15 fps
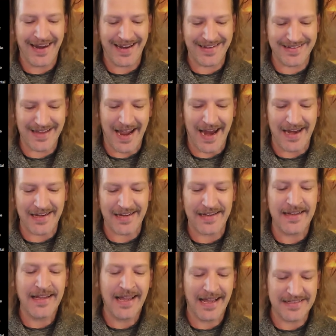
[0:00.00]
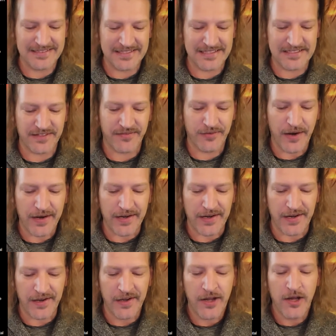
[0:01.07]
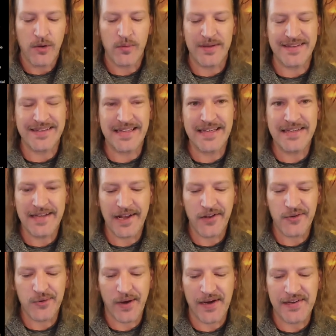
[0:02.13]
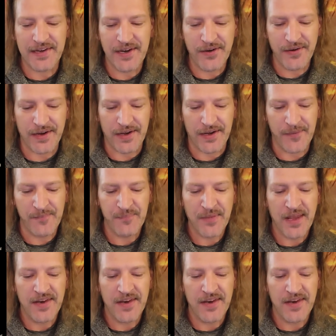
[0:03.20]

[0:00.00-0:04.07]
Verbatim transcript: anxiety, and schizophrenia with detailed criteria